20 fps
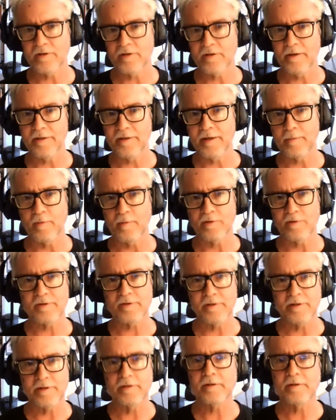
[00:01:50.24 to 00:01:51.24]
I think
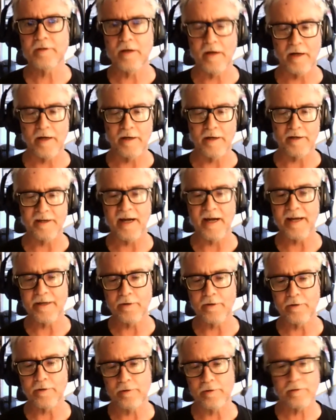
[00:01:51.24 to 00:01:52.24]
mostly uh,
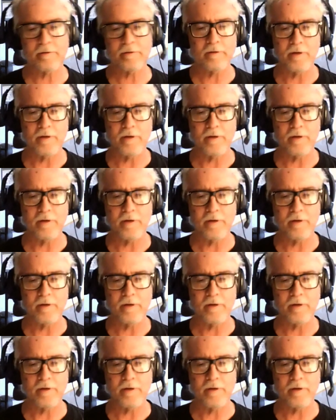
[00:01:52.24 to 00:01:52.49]
Giger.